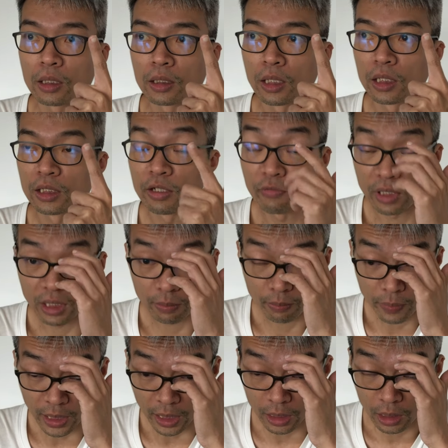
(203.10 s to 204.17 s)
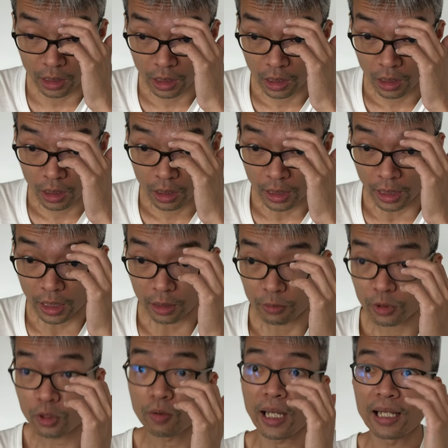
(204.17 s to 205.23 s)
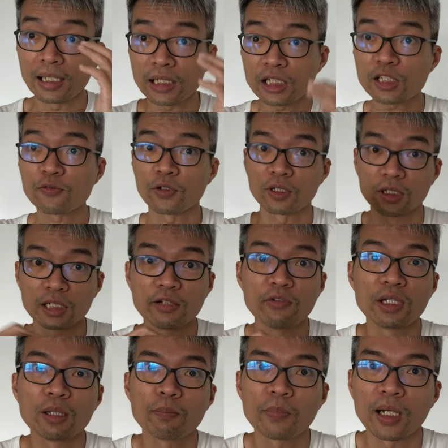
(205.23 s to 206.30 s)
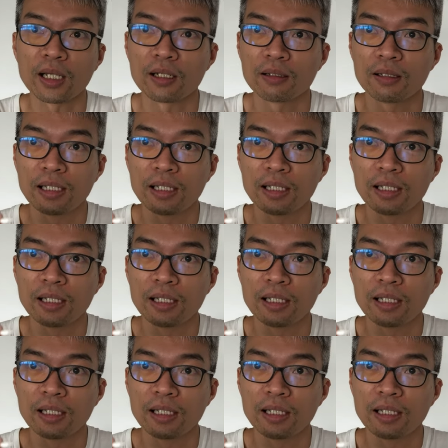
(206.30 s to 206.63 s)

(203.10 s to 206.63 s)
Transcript: the dividend part. So at least for the dividend part,